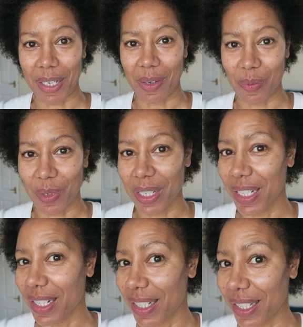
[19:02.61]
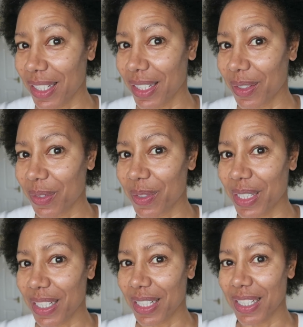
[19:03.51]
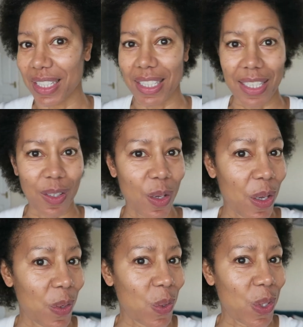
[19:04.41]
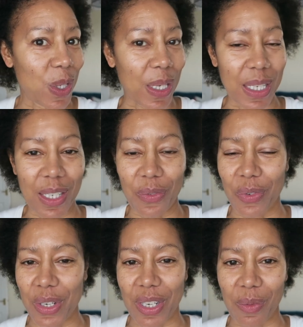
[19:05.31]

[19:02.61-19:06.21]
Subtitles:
I can really, really see a difference.